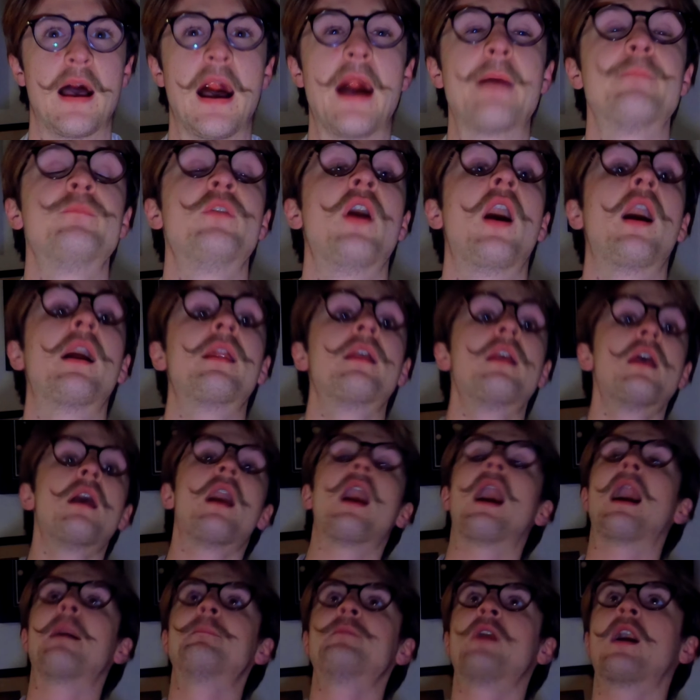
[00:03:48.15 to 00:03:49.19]
I'm not,
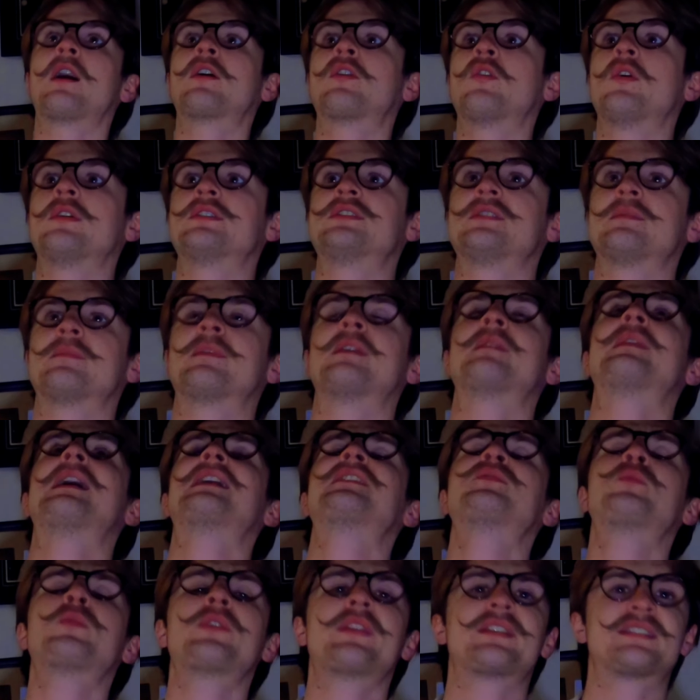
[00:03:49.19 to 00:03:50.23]
I'm not going to,
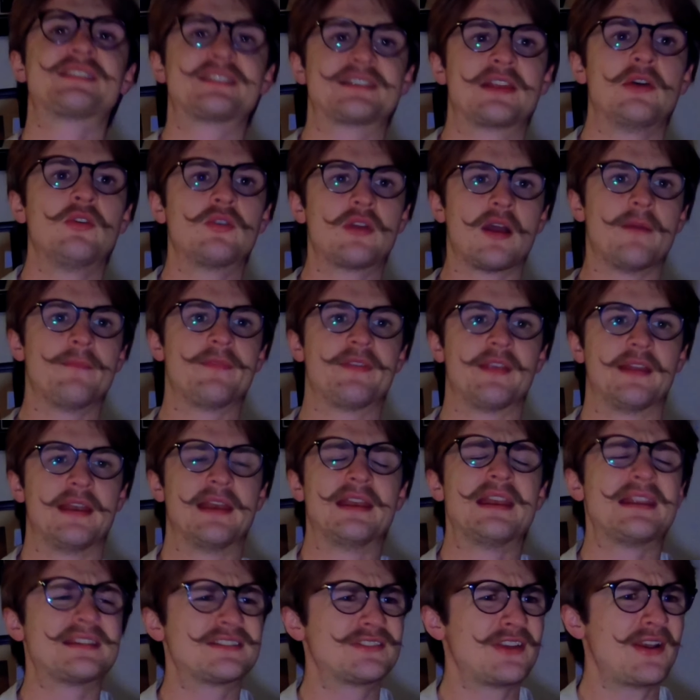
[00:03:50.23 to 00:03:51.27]
that's where the skill comes in.
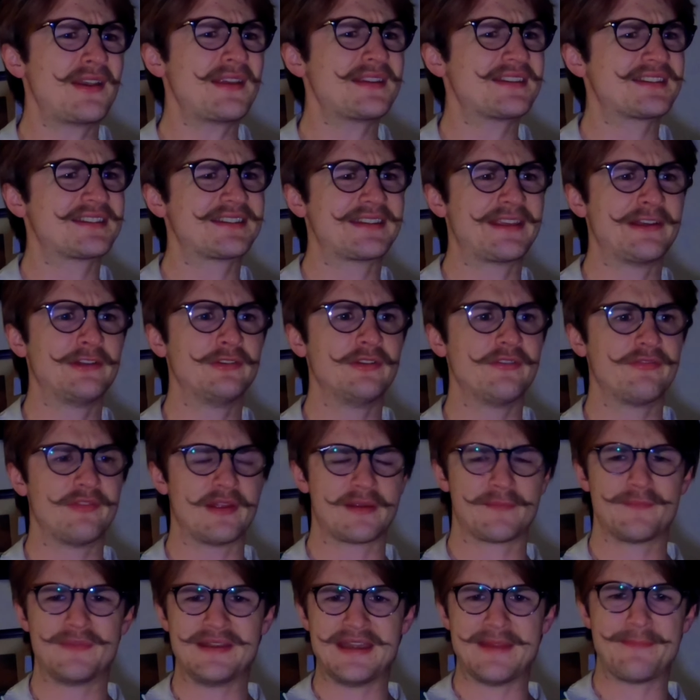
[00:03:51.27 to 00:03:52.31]
And it's not a skill of
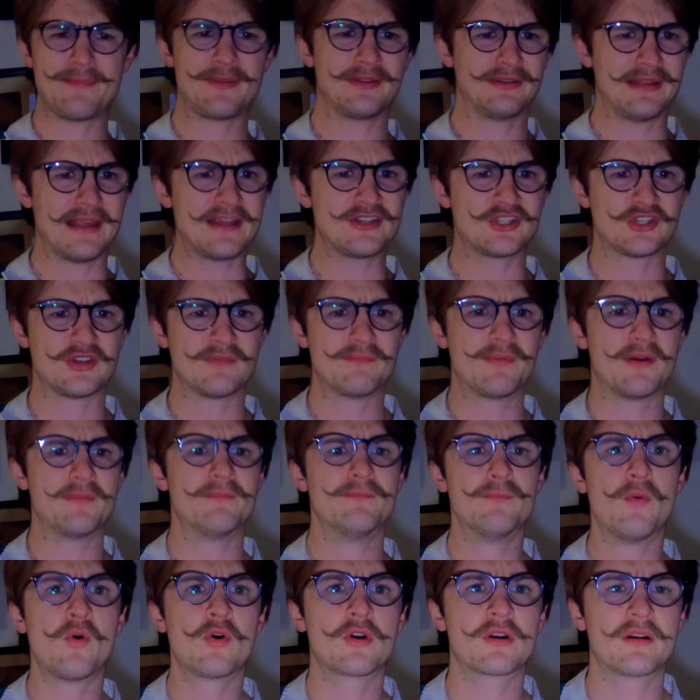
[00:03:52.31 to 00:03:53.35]
like manipulation, but
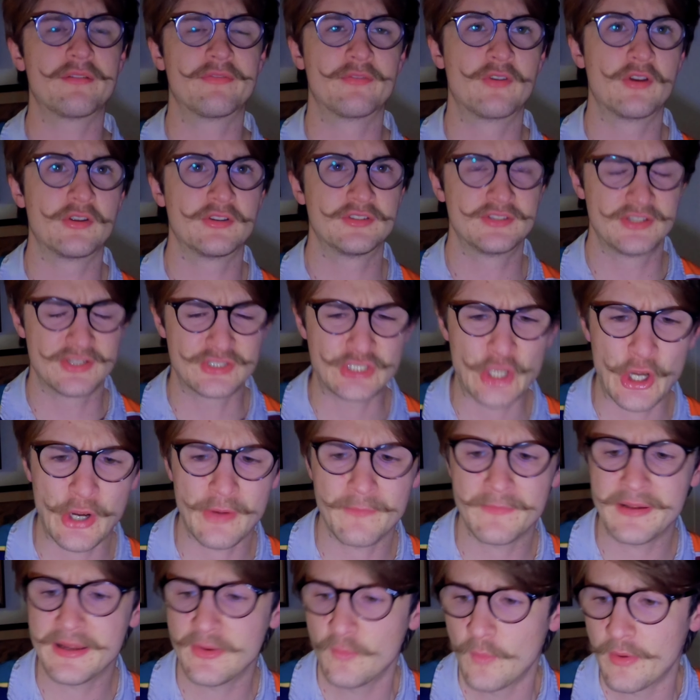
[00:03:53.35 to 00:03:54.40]
more of
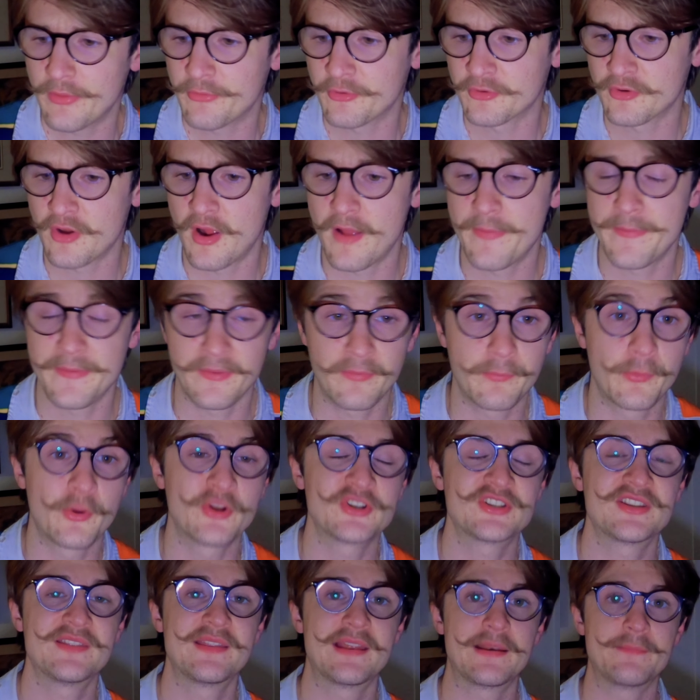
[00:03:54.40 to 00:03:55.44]
determining whether or not this
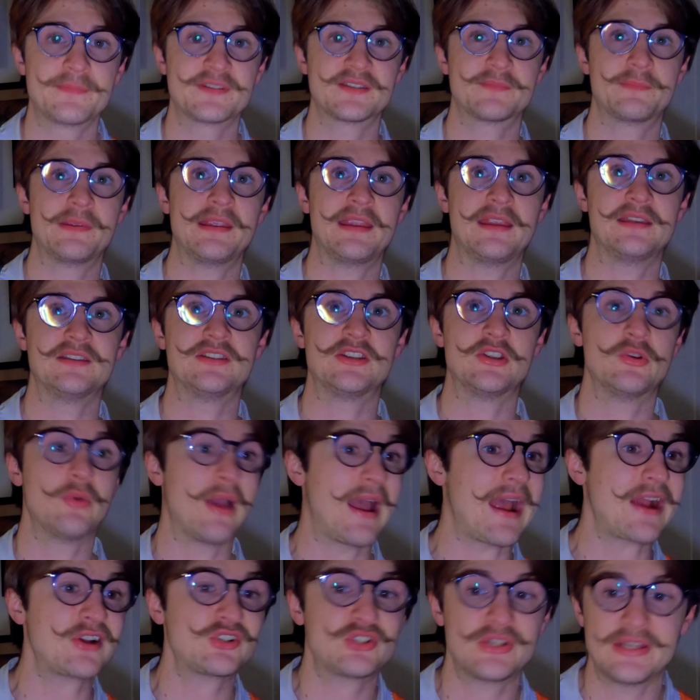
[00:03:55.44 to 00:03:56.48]
person that I'm speaking
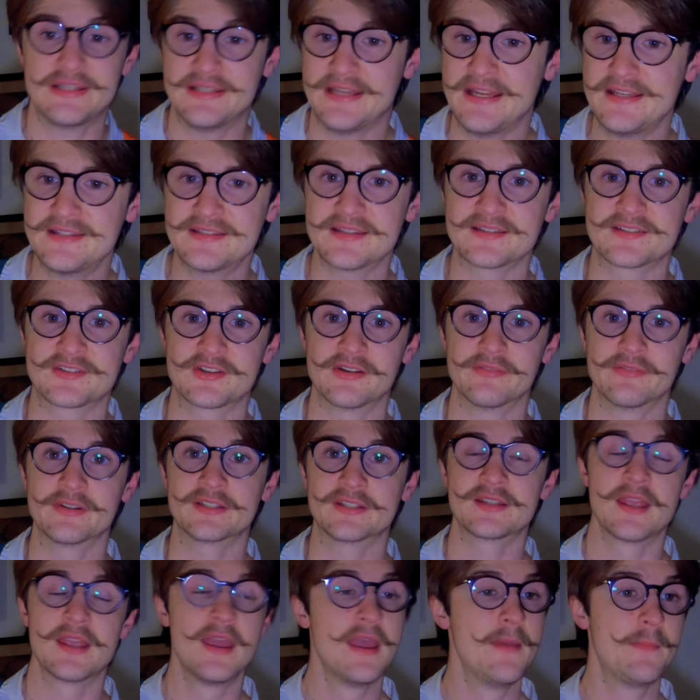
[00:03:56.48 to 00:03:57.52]
to actually needs the
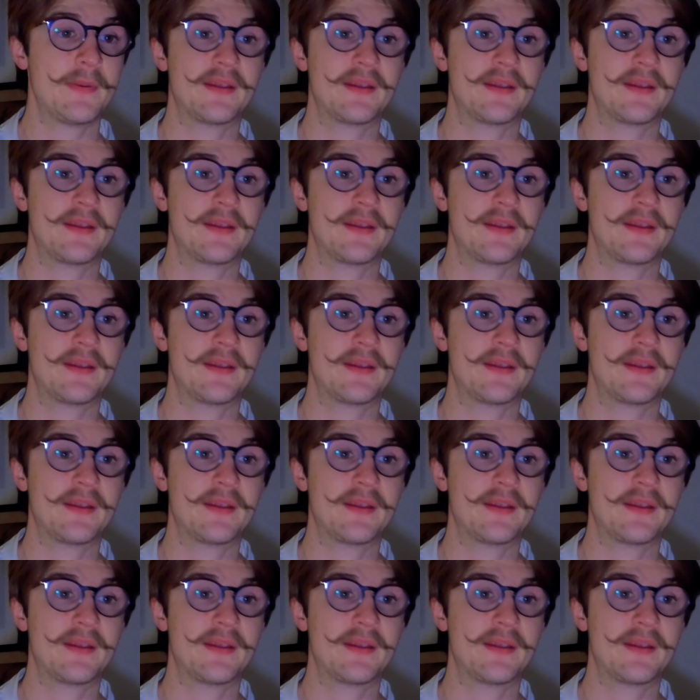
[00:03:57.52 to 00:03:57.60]
service.